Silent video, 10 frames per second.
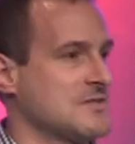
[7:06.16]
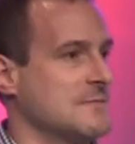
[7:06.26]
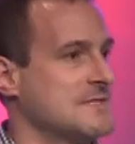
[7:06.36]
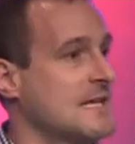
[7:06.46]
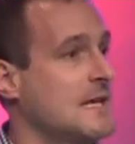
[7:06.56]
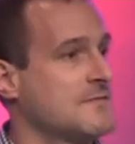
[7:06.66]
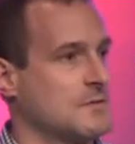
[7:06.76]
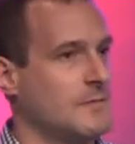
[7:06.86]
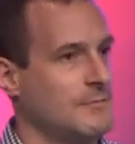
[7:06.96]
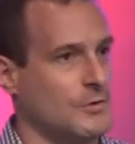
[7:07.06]
themselves or
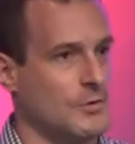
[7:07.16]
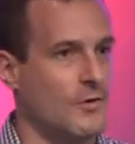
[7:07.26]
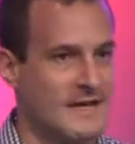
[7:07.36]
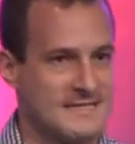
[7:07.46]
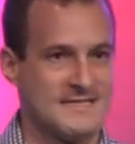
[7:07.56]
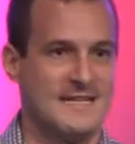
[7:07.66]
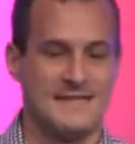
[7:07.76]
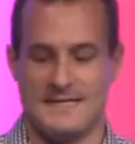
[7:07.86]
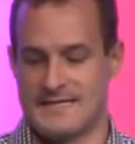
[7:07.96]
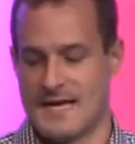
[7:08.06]
people who like to take
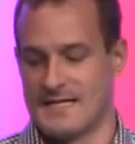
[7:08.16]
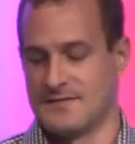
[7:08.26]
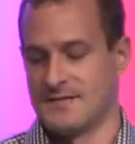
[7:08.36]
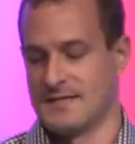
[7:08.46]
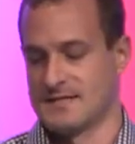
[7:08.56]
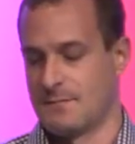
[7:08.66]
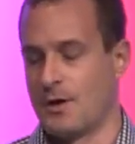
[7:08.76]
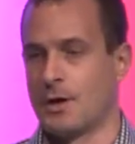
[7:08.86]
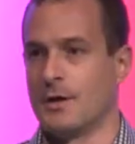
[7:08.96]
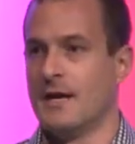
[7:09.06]
these kinds of things
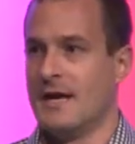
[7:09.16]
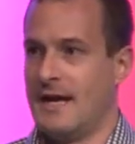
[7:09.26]
apart.